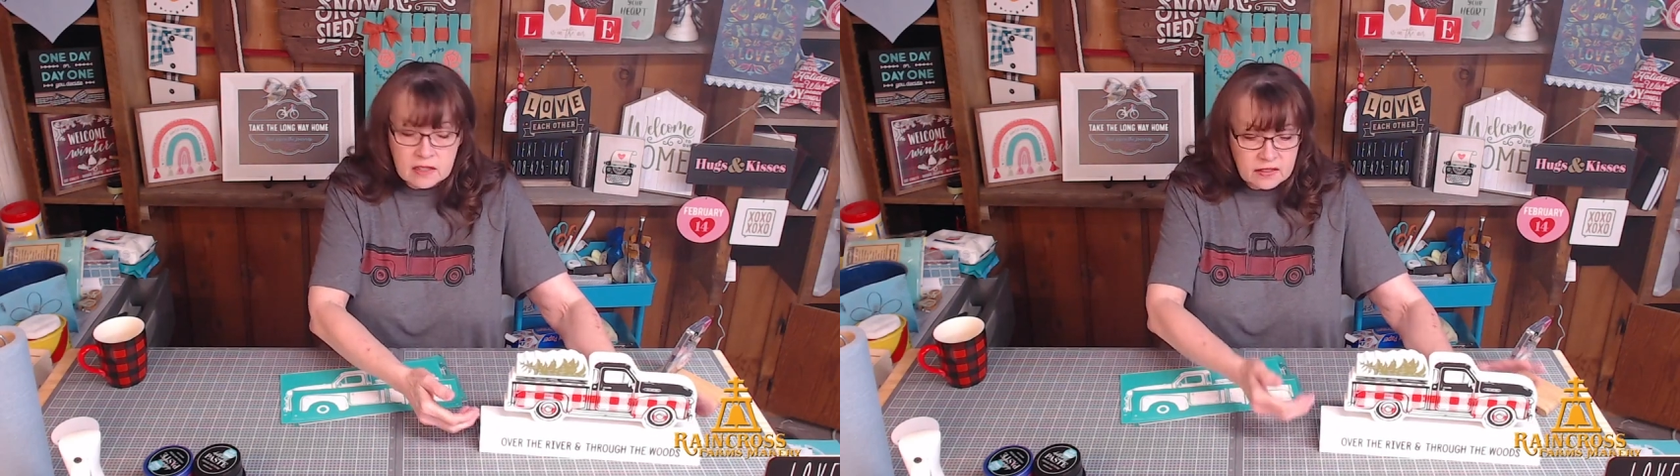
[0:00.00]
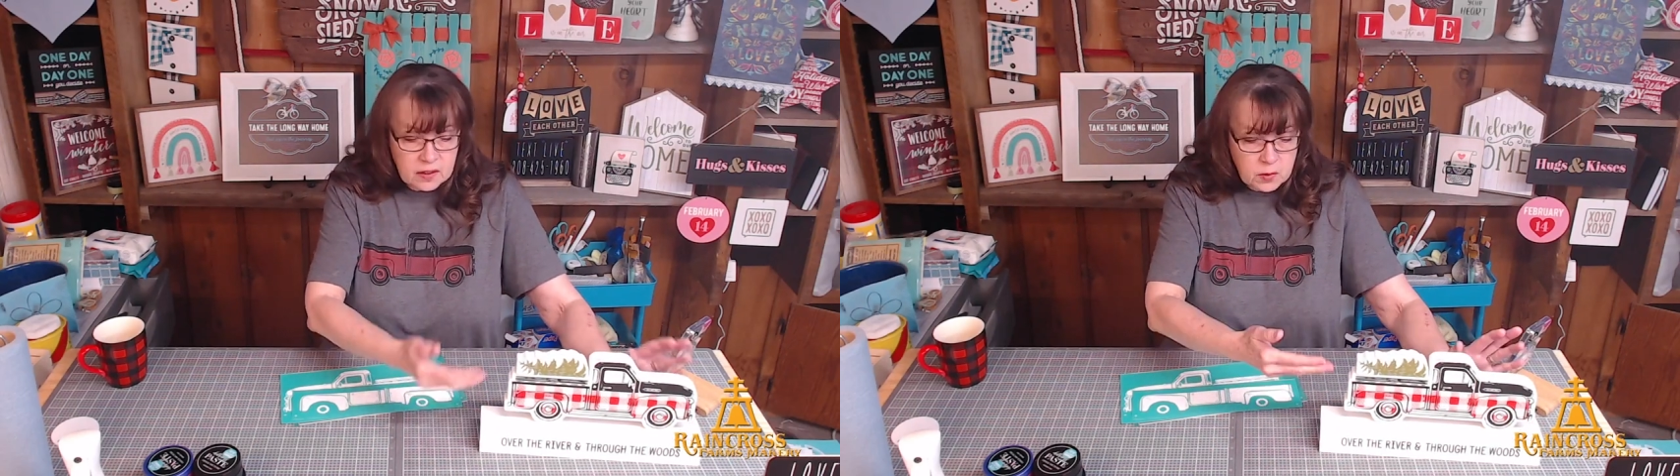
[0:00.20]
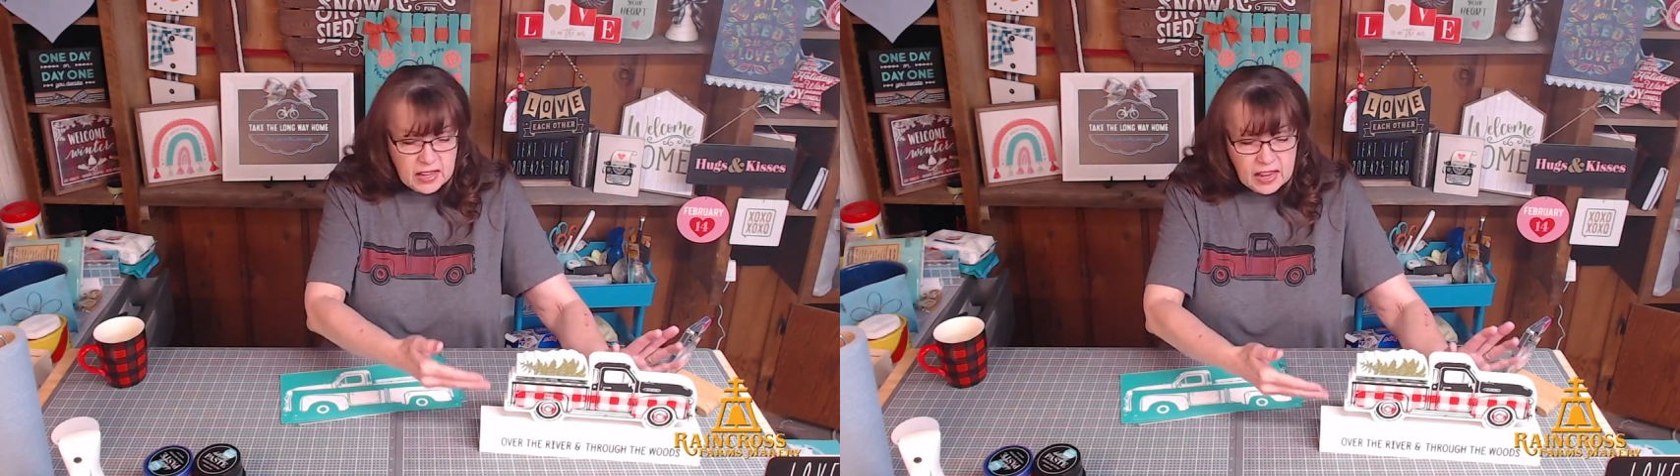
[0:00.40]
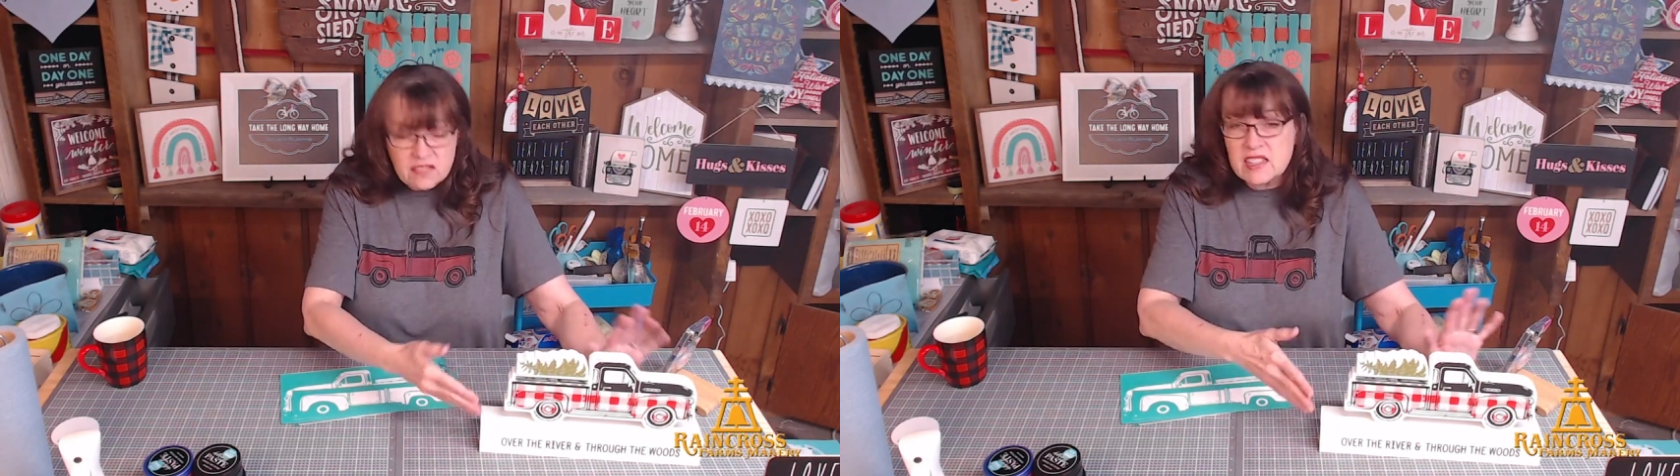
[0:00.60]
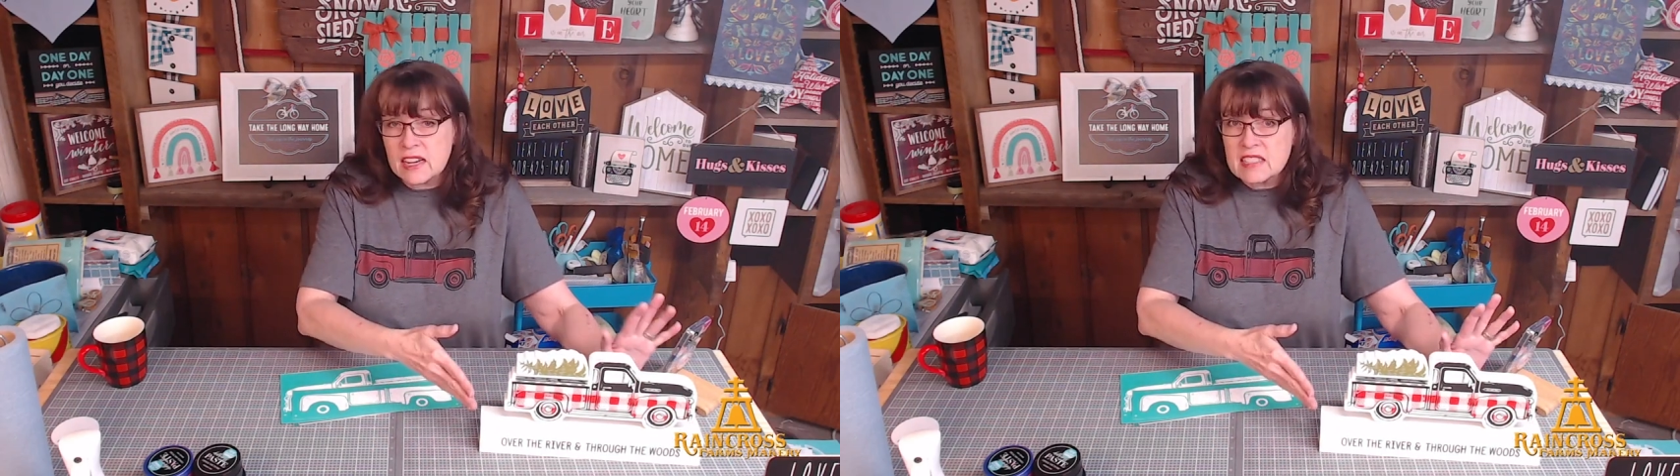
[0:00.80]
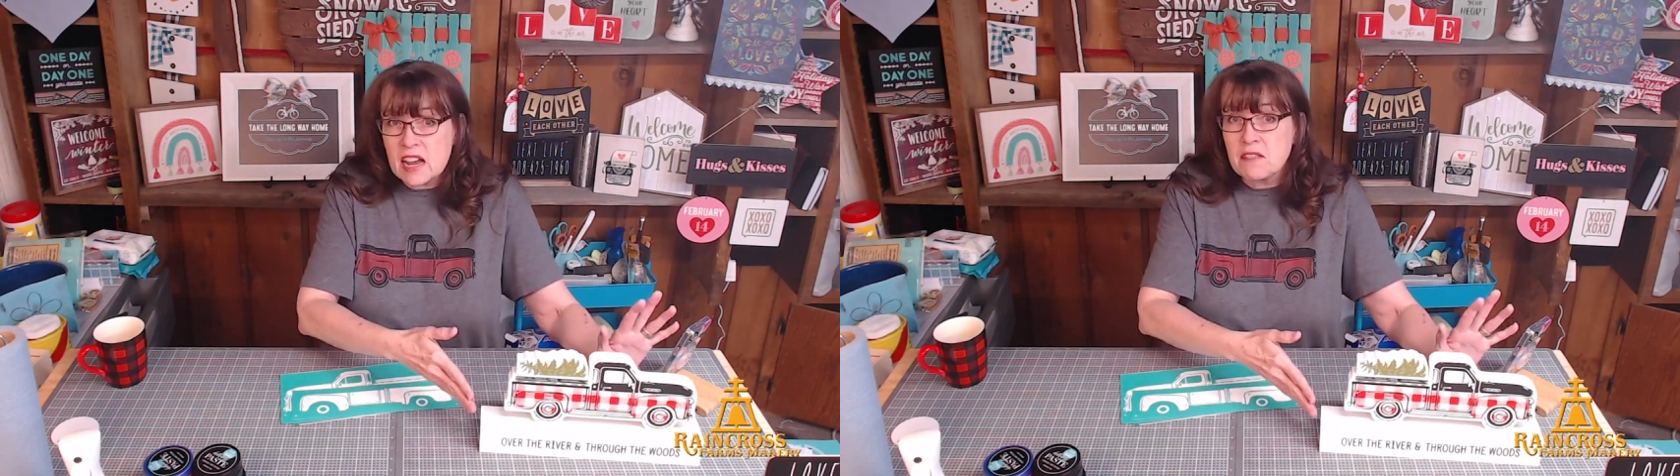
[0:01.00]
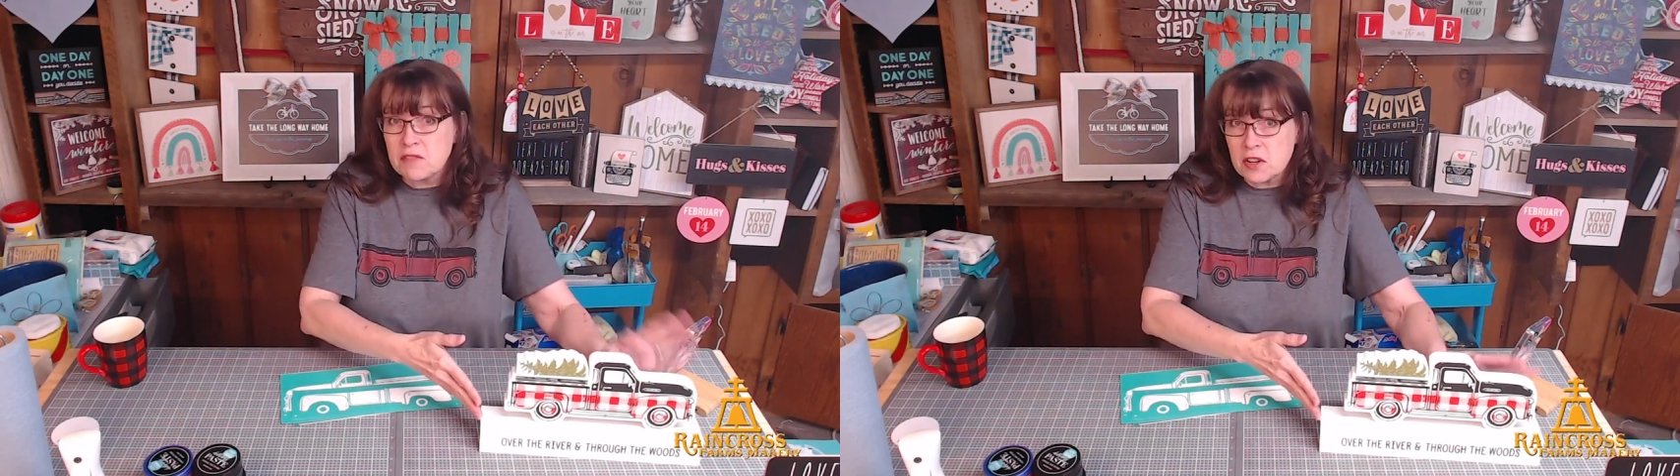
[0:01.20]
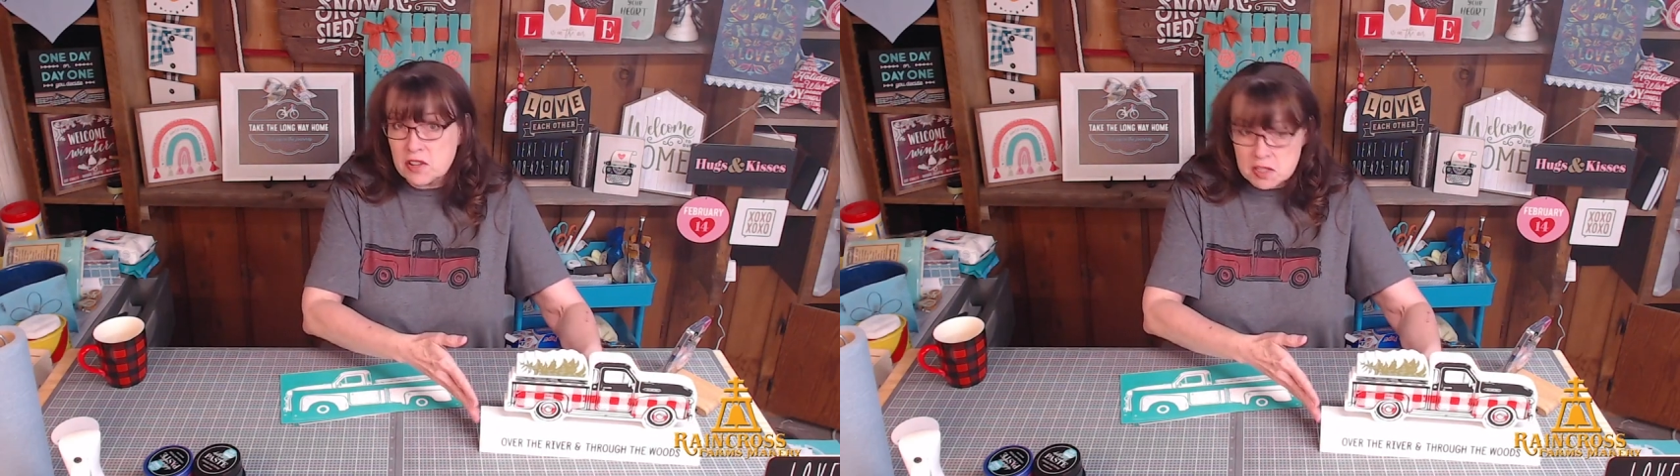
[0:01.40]
that we have decked out for
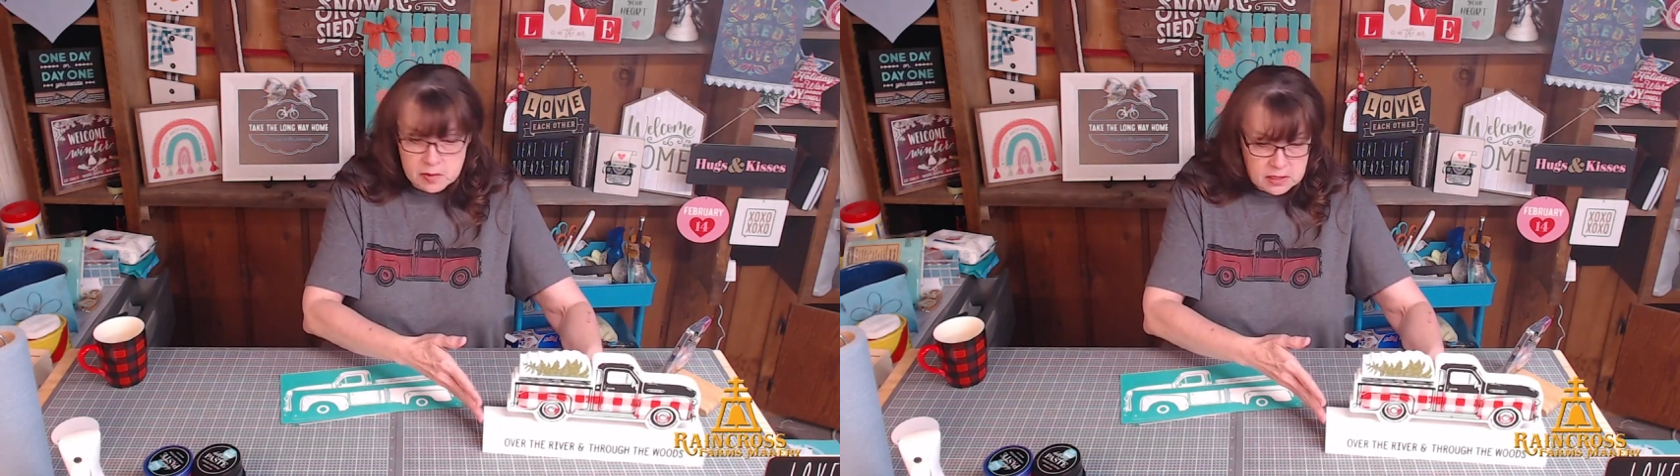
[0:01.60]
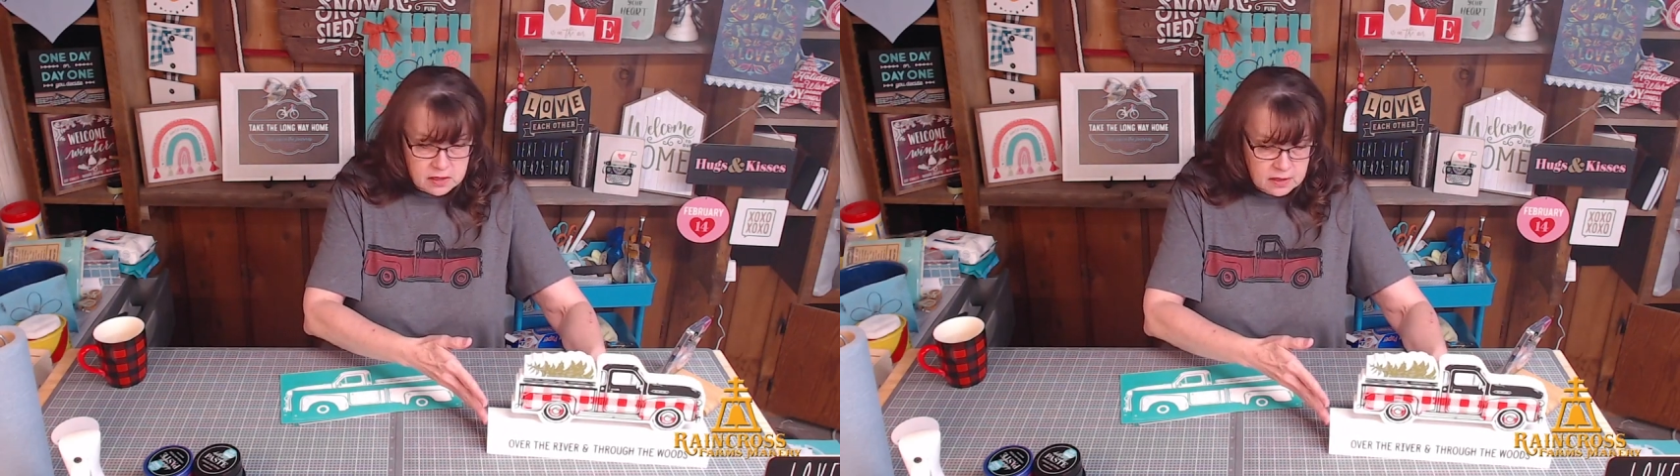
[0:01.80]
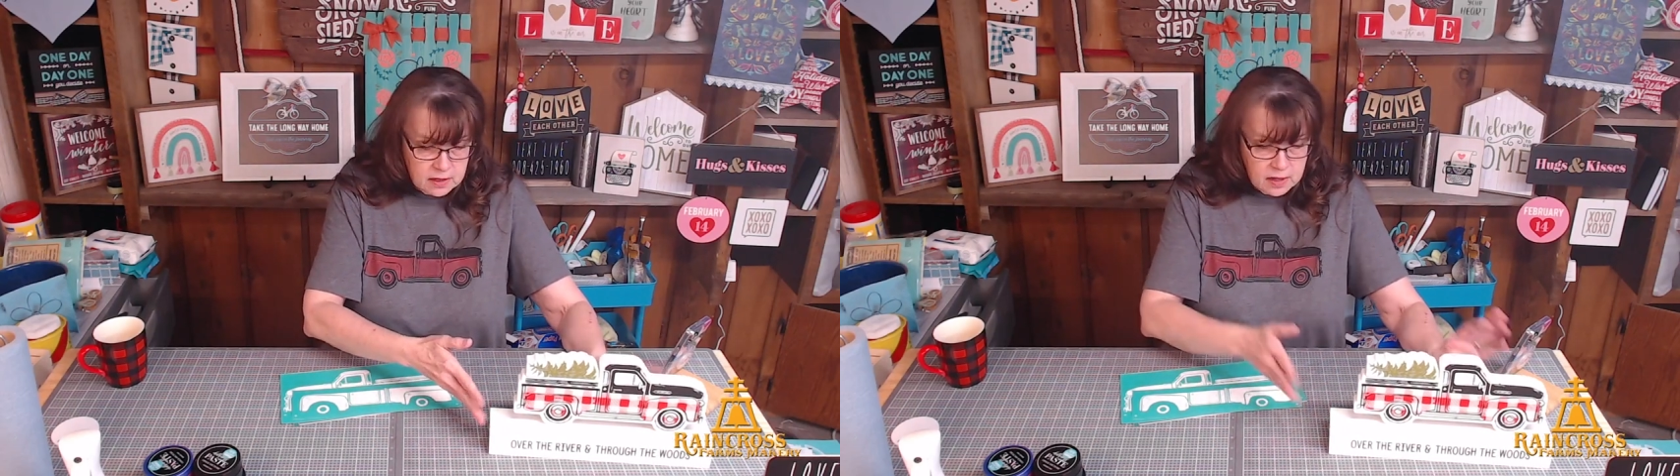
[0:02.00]
Christmas.